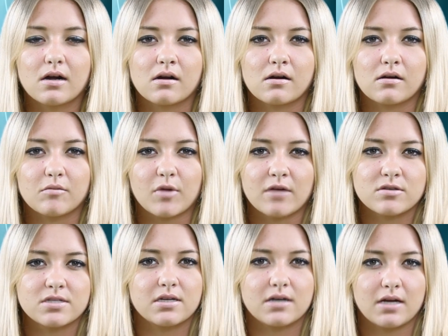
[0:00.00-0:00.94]
I
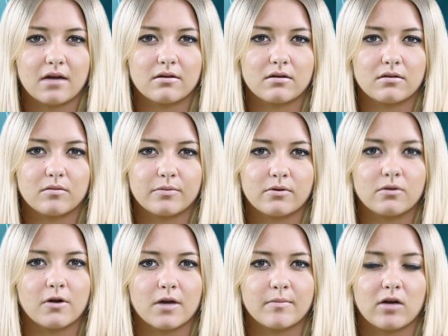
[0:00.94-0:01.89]
was in and out of the
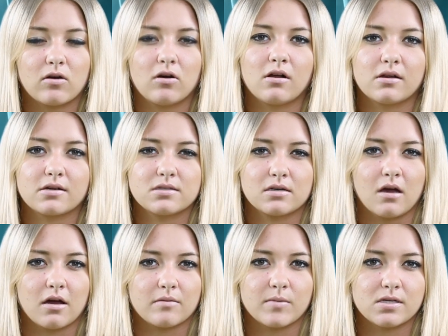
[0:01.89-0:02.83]
program Alcoholics
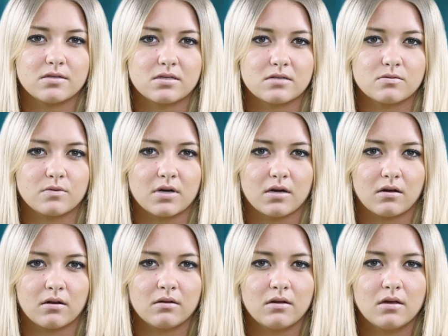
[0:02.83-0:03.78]
Anonymous as
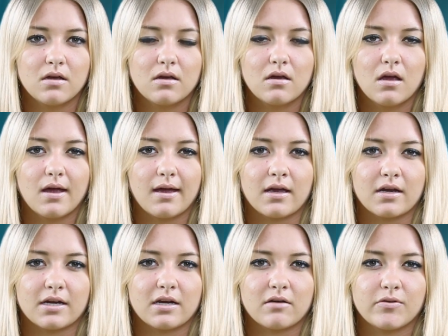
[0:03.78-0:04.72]
well, and
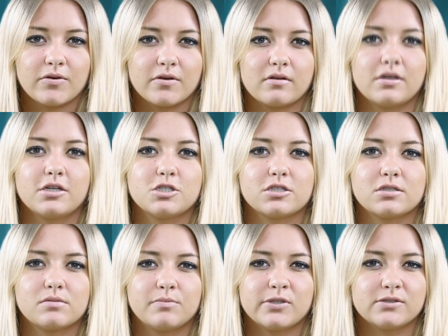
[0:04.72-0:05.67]
I never really
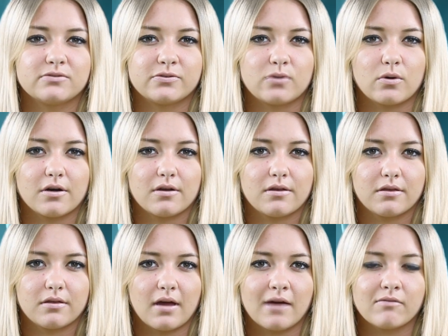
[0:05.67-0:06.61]
just put forth
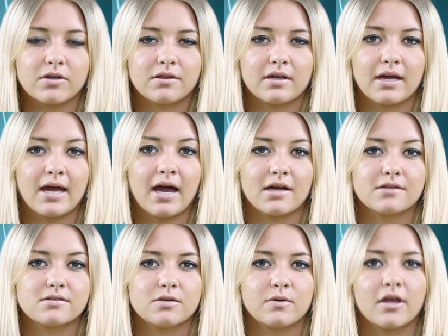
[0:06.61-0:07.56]
everything I
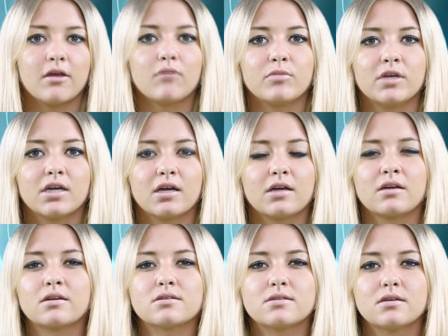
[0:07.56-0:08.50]
had to it
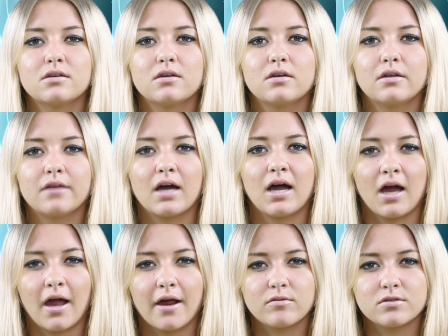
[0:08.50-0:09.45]
because the
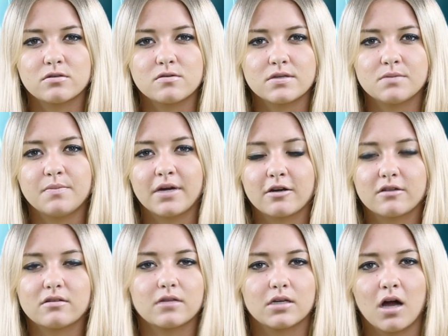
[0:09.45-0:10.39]
high was always better
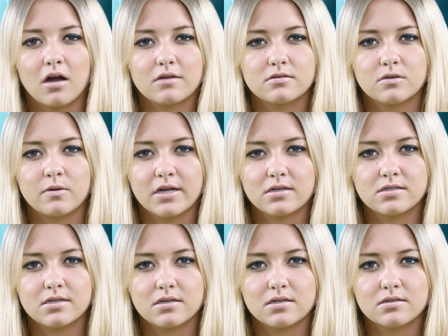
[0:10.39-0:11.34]
than the
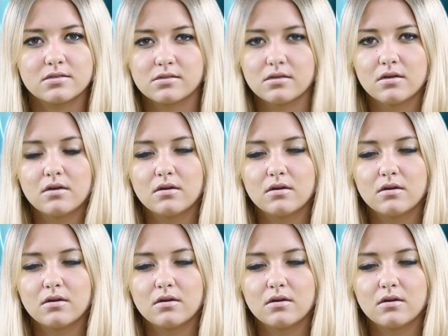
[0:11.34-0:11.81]
consequences.